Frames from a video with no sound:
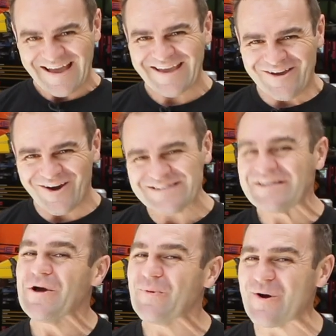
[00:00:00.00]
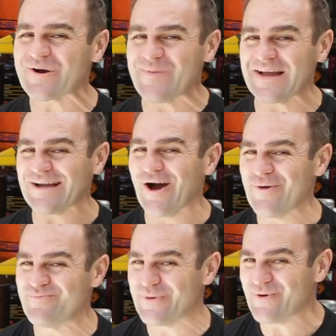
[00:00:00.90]
Hey guys, welcome back to
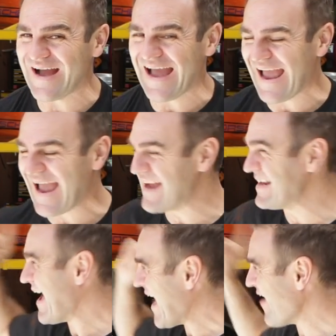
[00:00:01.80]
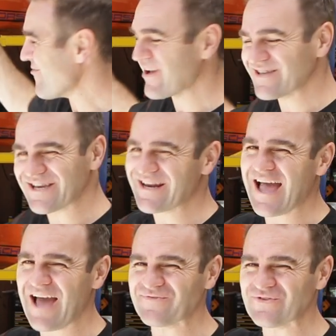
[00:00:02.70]
Home Built, and Harry is going to
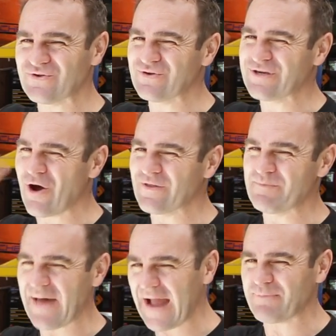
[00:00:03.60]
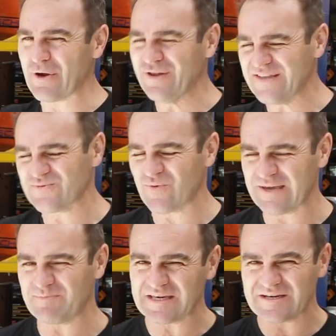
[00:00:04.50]
have to go on the back burner this
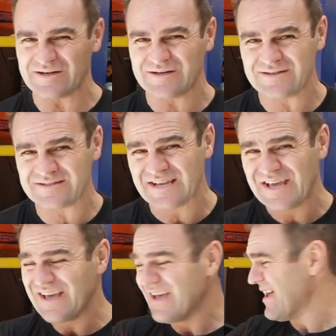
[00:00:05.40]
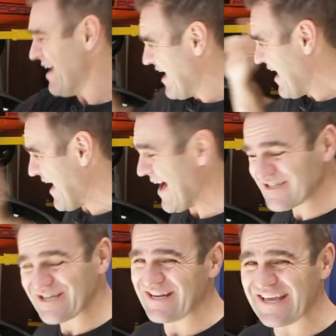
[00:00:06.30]
week because
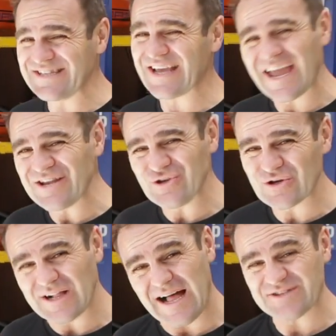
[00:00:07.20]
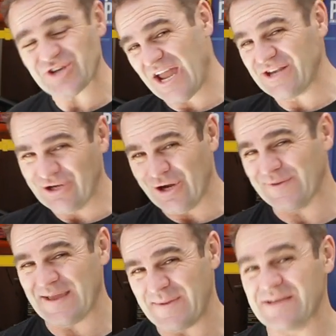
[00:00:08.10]
Archie needs a new clutch, and you know what
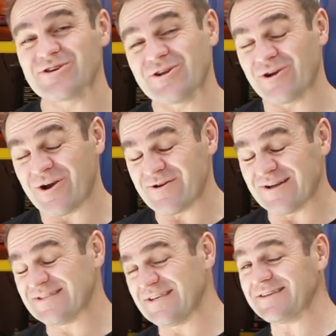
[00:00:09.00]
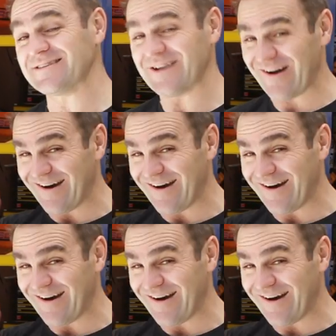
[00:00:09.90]
that means on a 996?